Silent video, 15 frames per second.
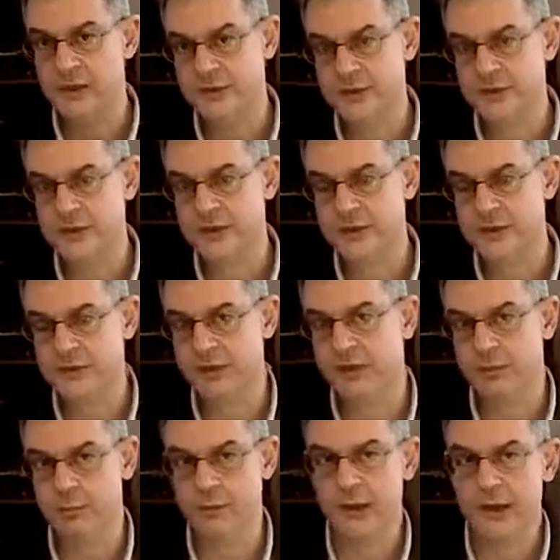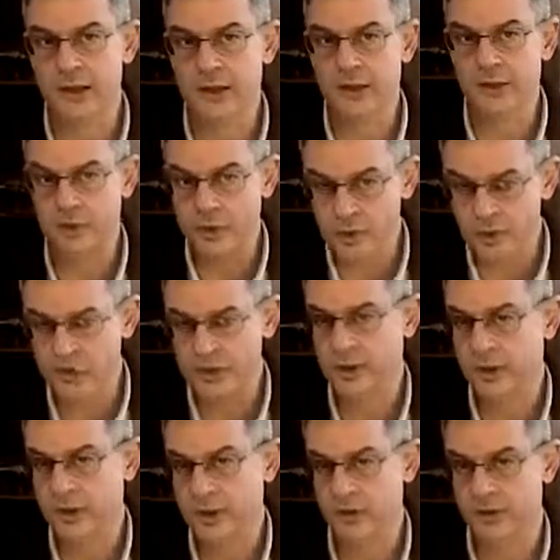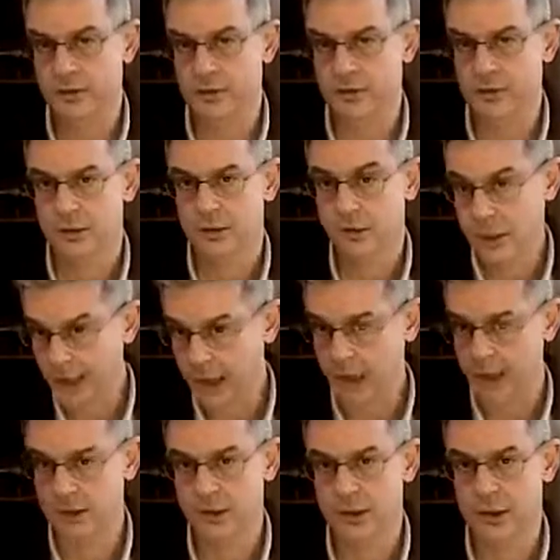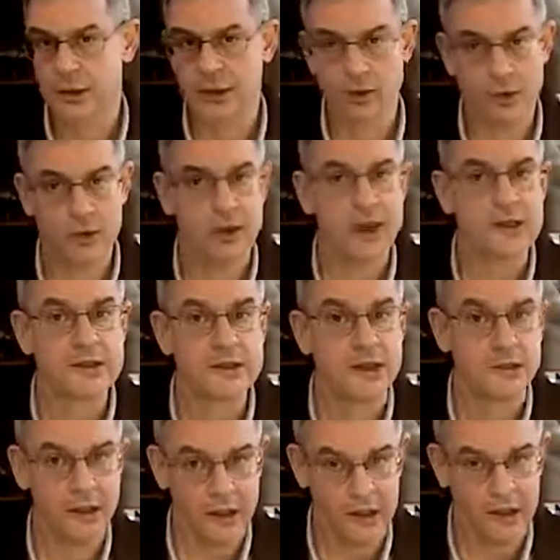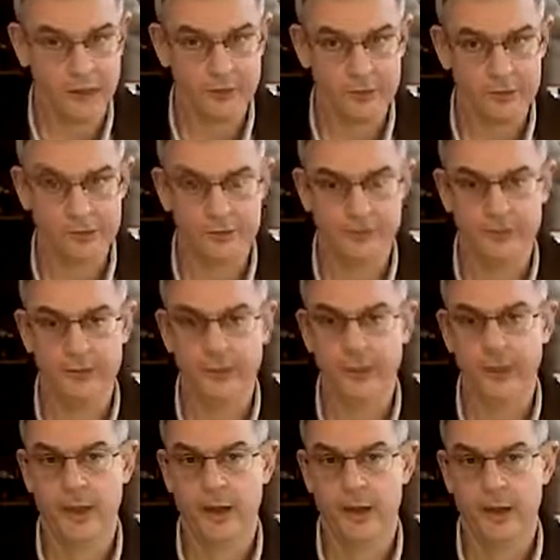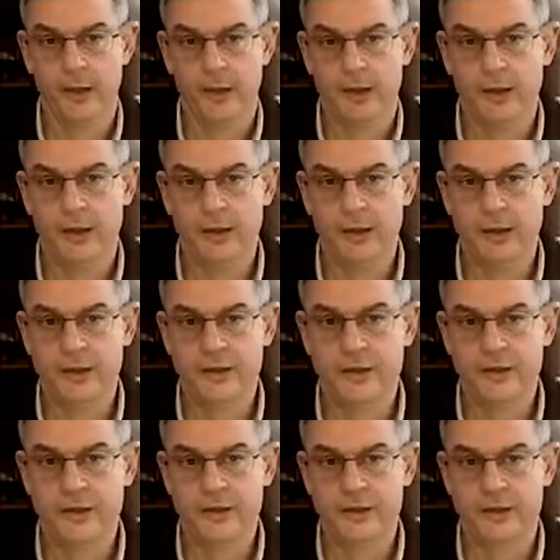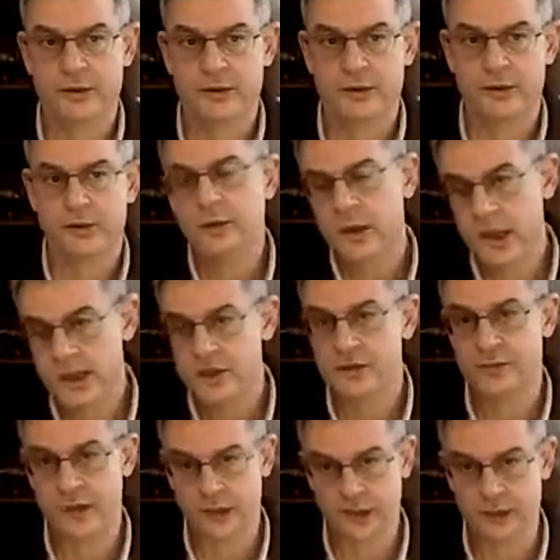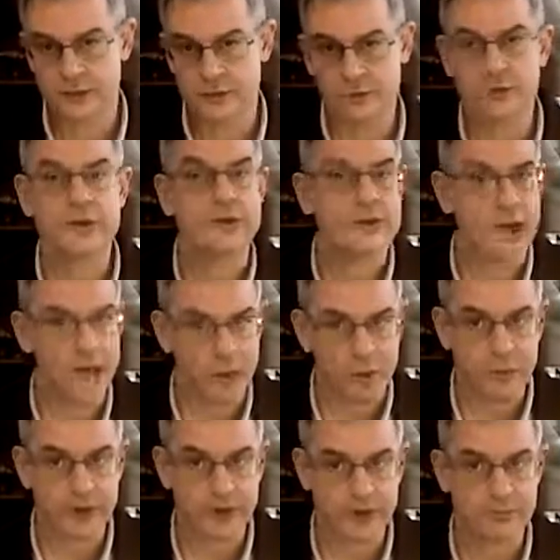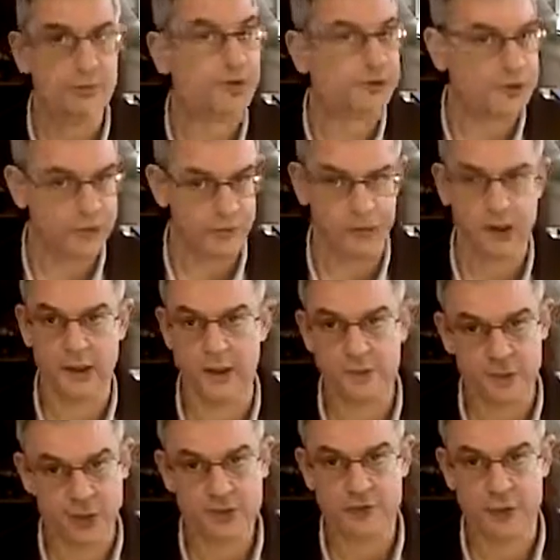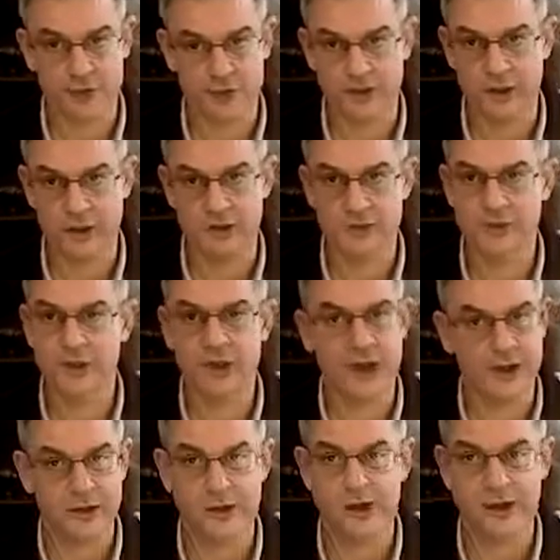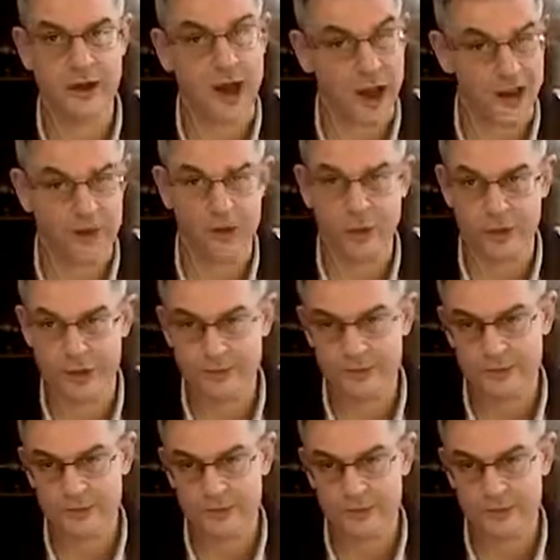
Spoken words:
narcissists by inducing real and long-lasting healing. It is less effective with psychopaths, but definitely much more effective than anything I know of.